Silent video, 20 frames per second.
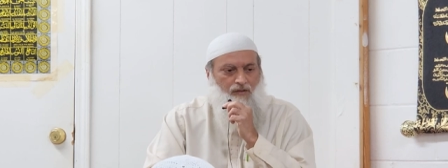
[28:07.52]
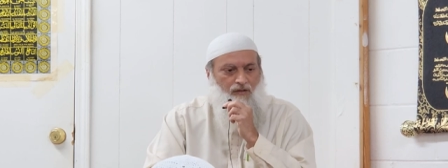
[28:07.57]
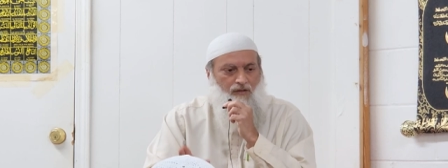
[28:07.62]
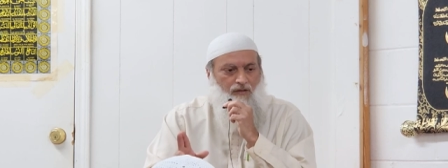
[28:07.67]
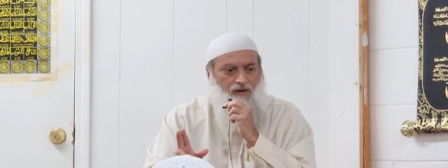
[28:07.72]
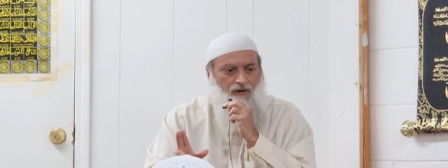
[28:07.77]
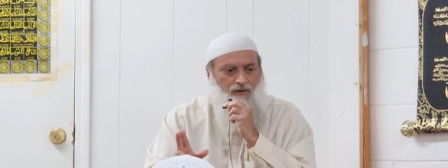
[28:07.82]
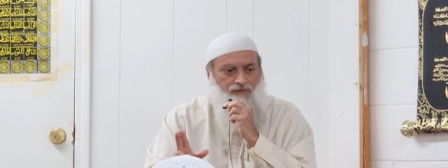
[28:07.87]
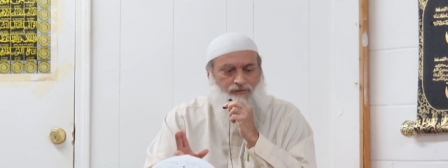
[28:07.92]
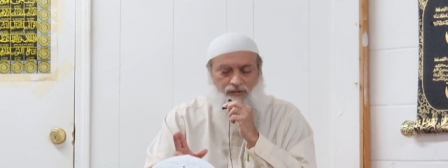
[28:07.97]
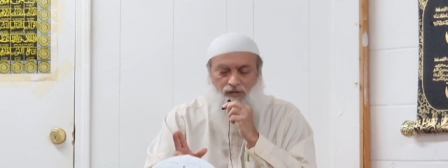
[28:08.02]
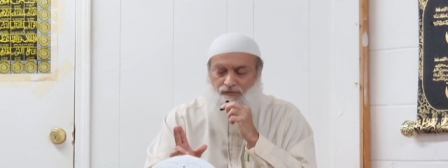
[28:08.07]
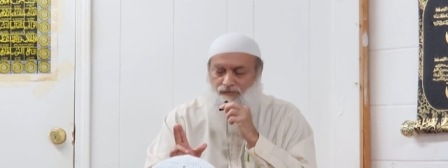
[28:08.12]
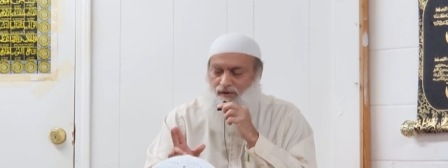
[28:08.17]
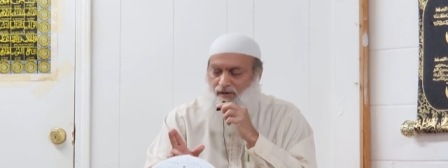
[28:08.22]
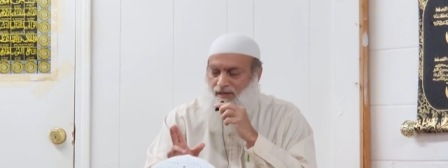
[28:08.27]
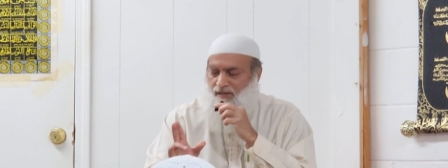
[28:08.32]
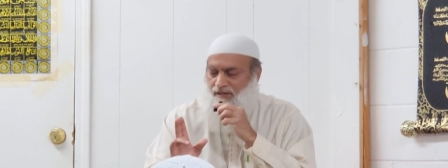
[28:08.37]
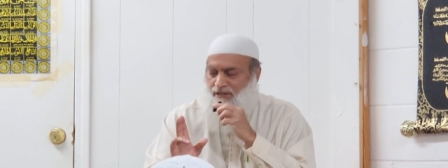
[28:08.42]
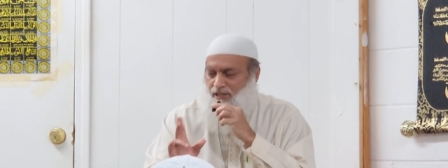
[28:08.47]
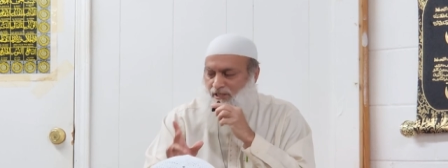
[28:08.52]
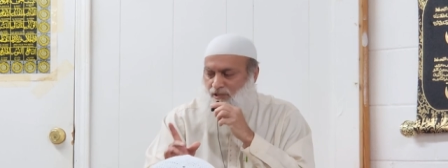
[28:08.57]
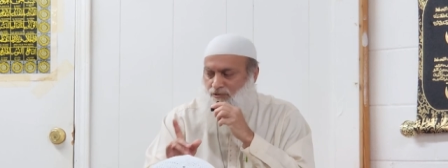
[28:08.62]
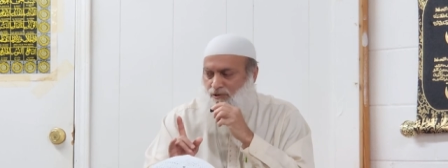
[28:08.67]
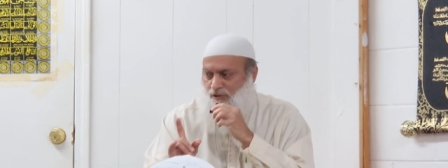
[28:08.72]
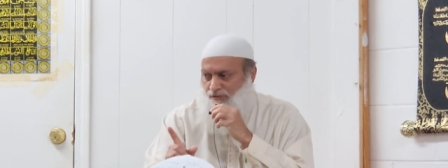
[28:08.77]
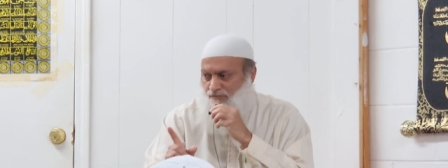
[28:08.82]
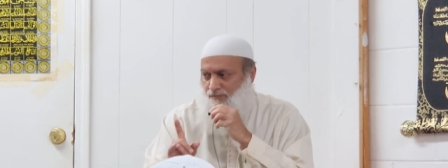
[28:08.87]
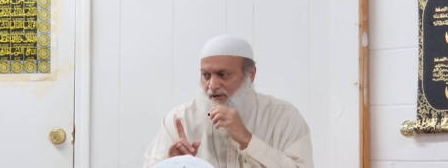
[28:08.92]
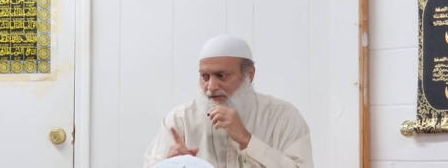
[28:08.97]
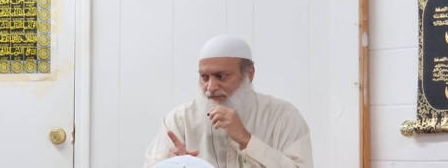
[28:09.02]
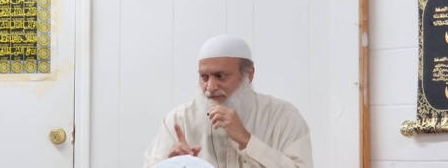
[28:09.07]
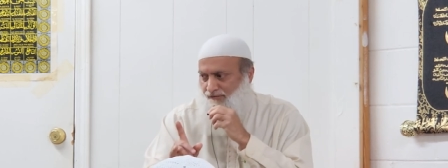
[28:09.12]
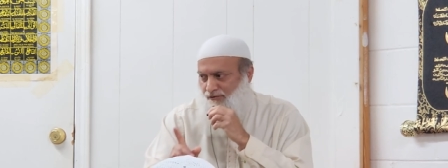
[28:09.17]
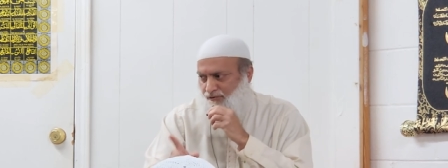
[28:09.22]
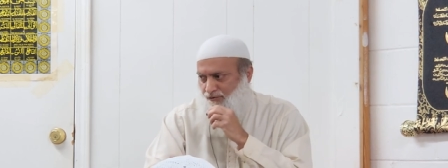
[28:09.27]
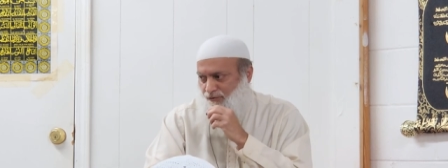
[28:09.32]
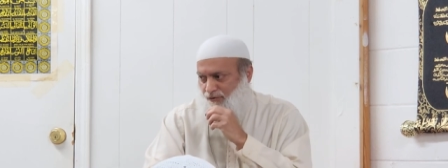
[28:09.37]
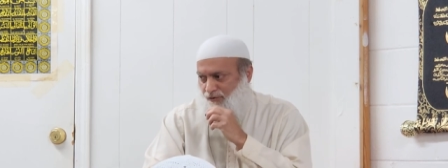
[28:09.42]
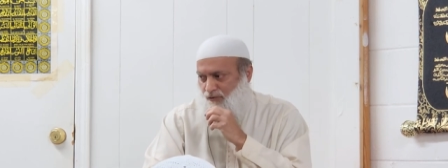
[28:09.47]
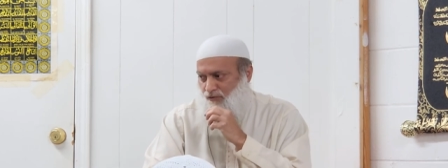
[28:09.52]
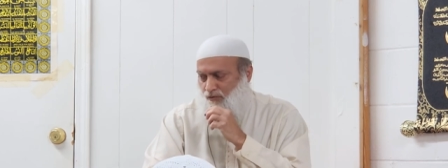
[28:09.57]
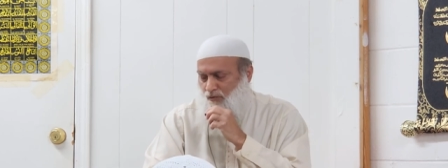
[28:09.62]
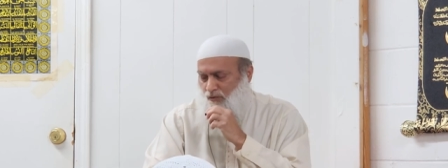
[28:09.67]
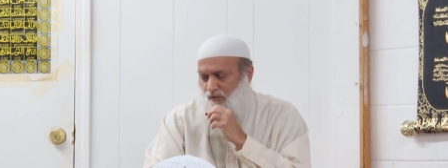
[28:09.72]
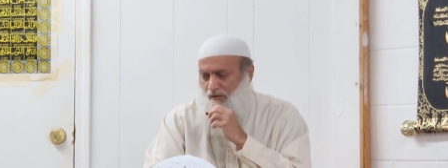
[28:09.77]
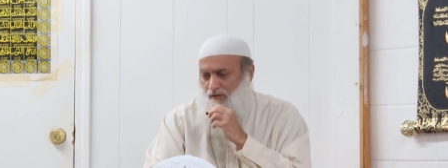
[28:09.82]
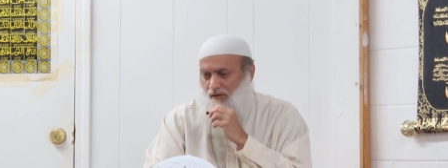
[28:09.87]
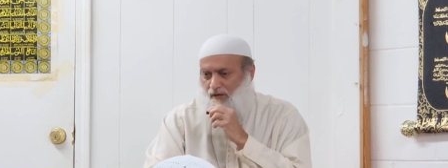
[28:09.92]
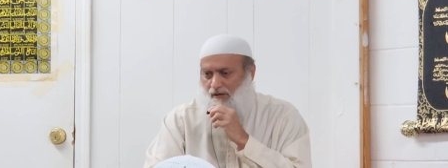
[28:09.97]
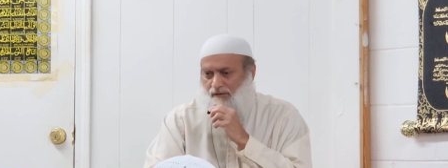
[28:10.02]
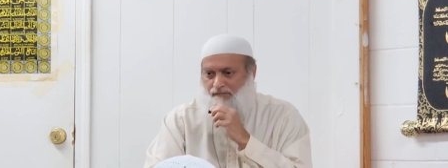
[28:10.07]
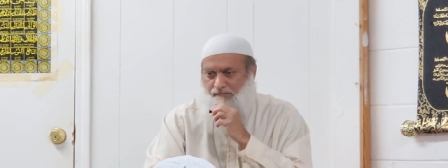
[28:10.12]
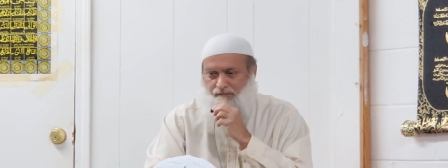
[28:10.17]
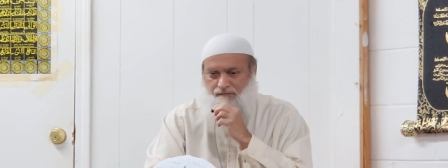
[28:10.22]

You know, if someone is disrespectful to Rasulullah,